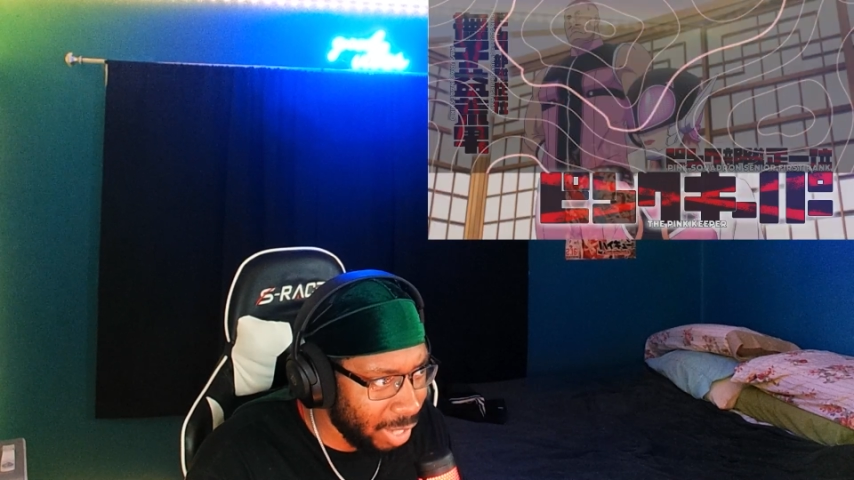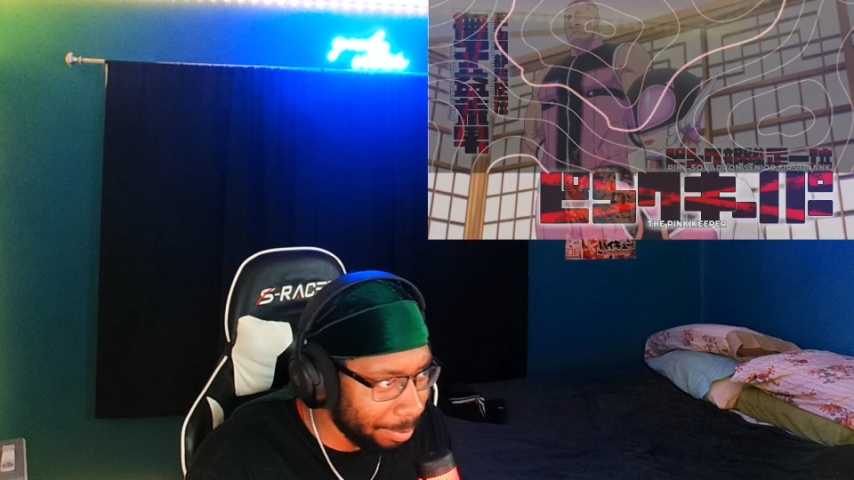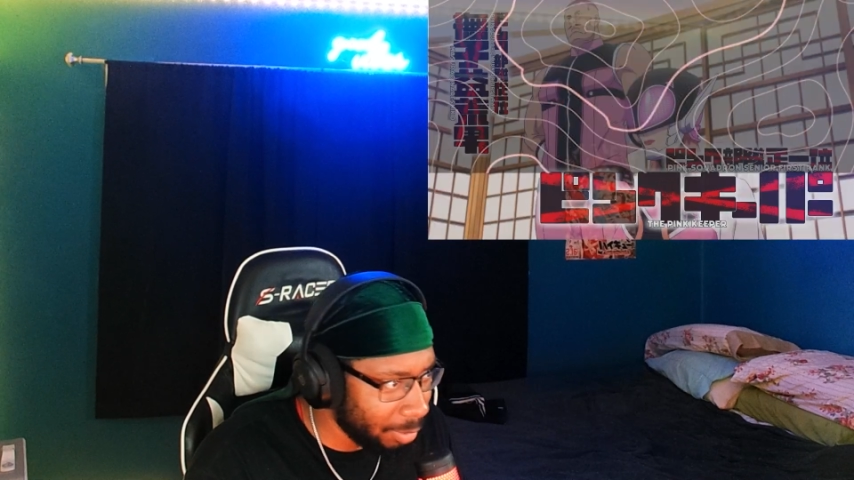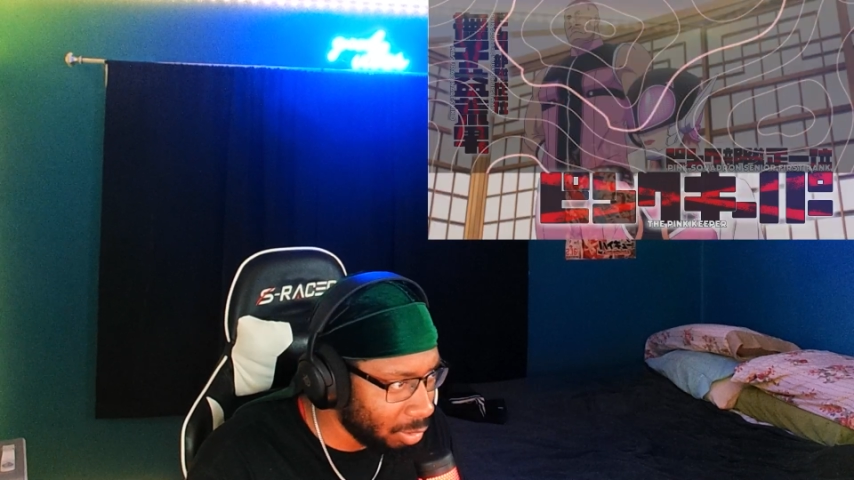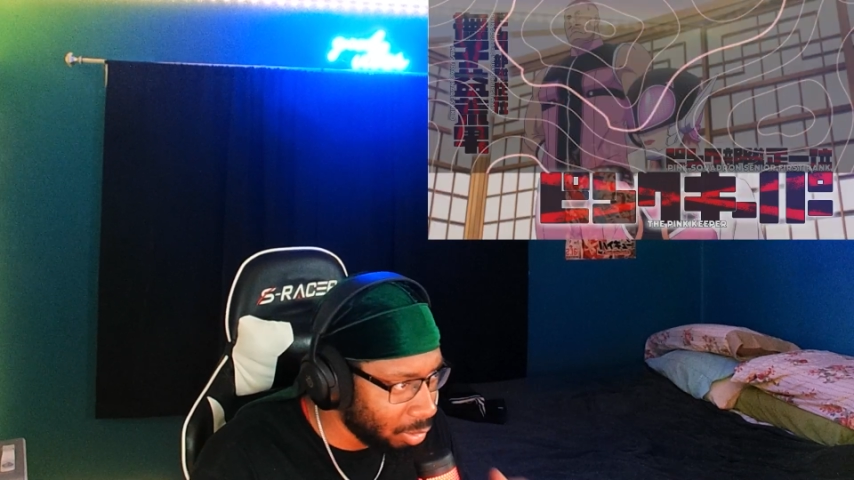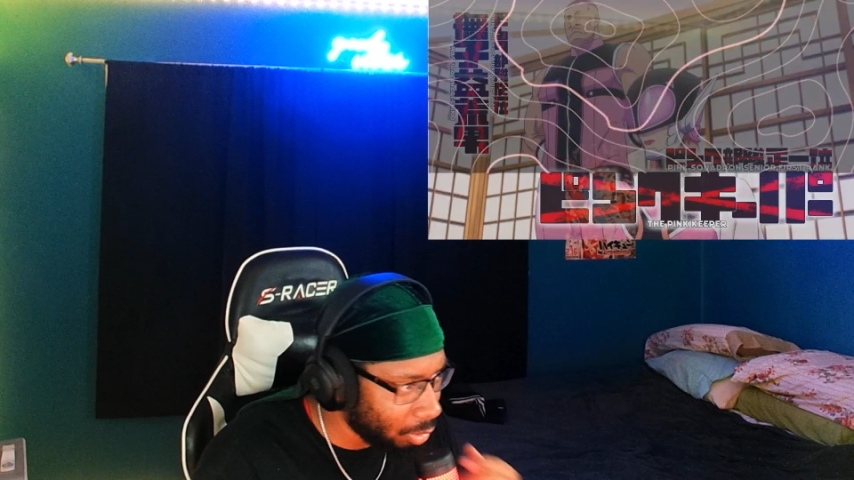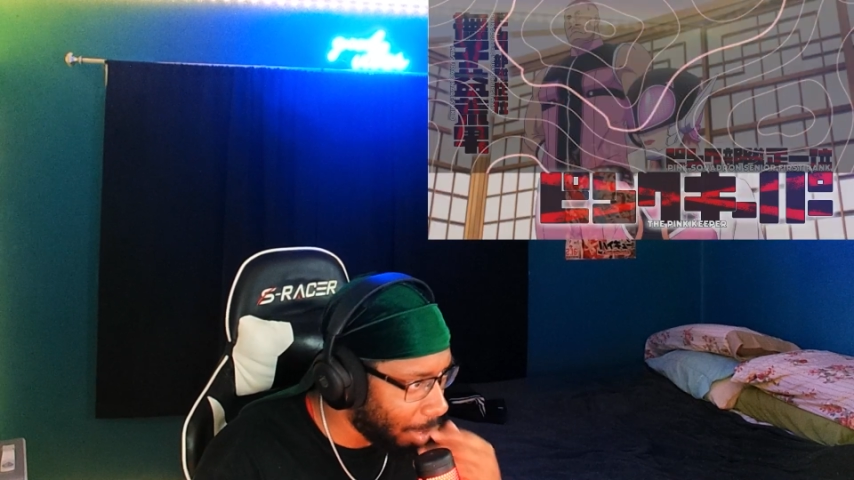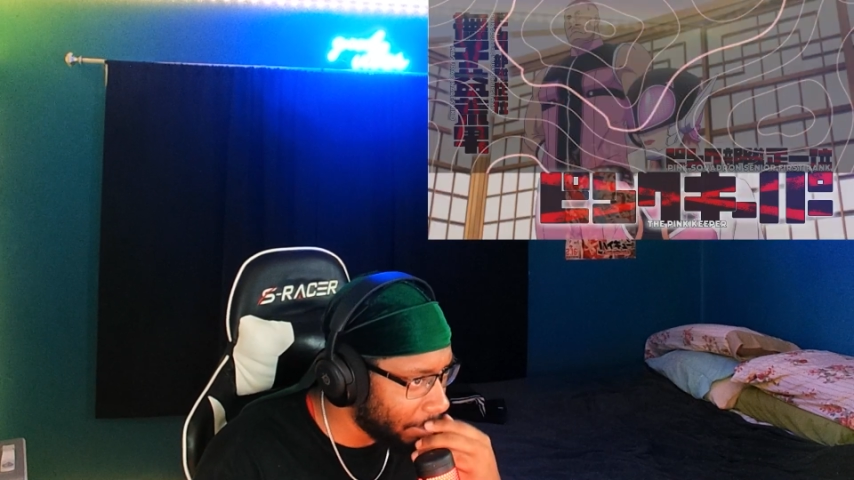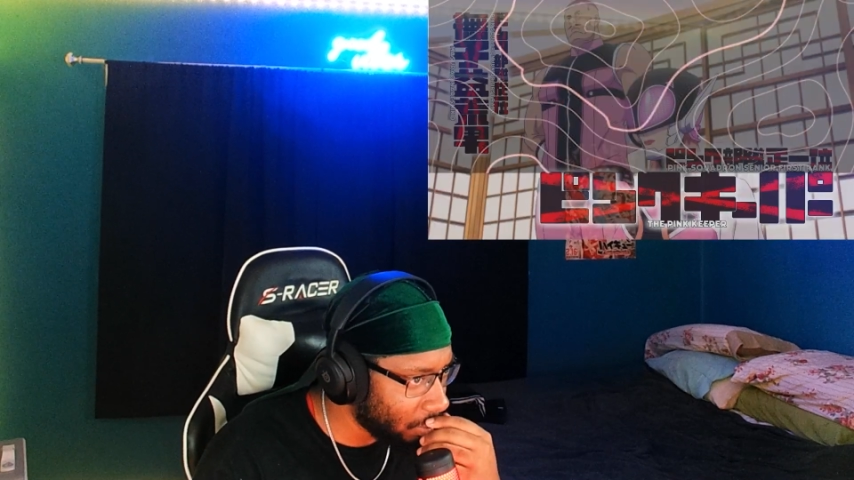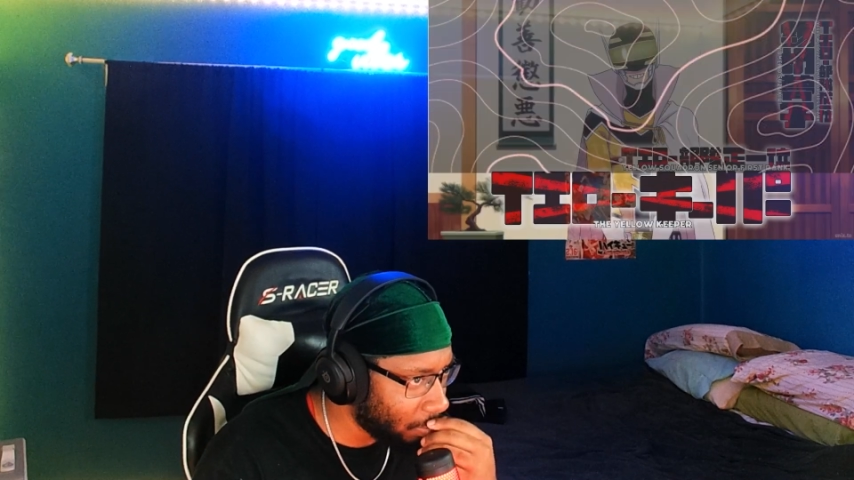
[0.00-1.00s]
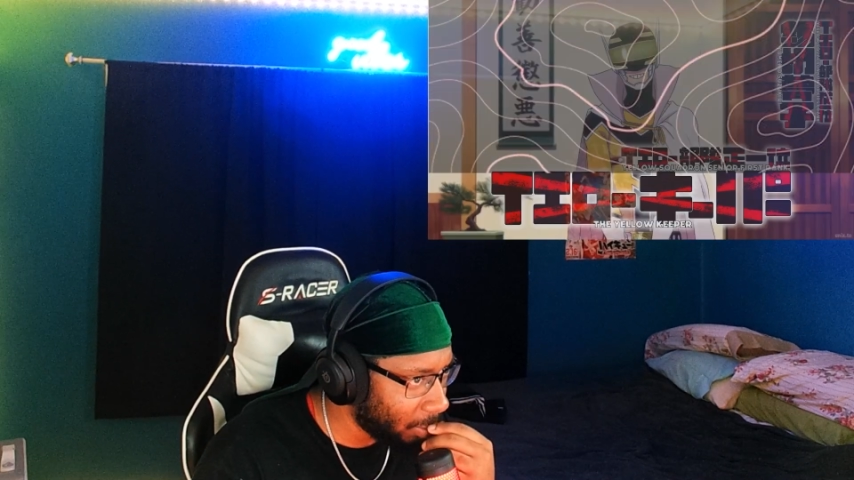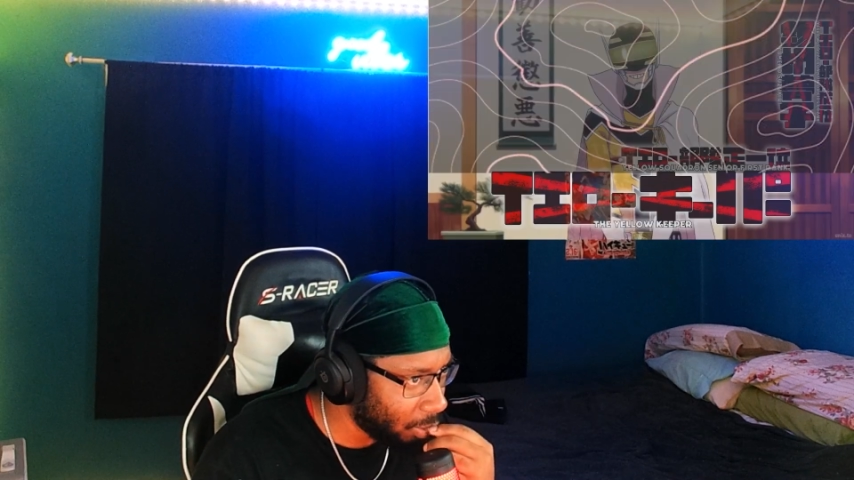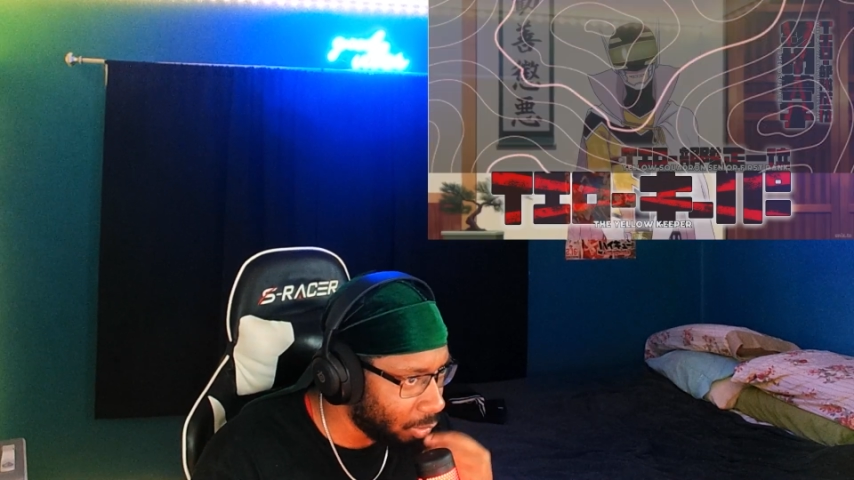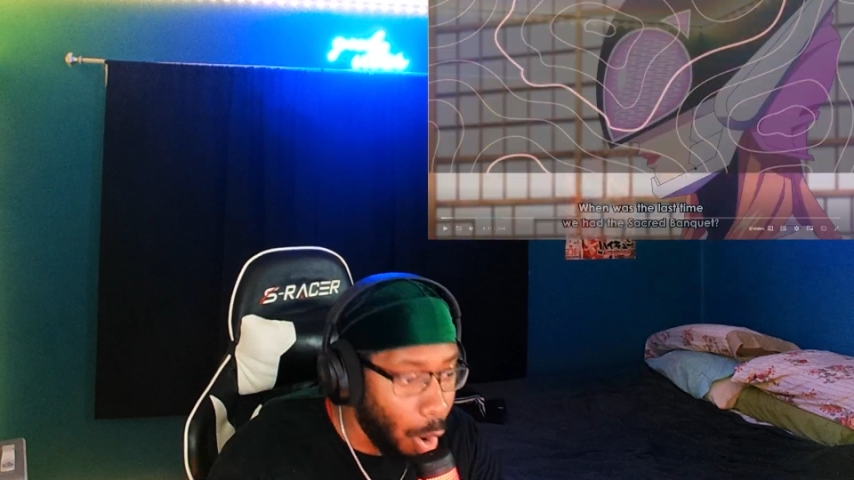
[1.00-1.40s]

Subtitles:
captains, I'm assuming.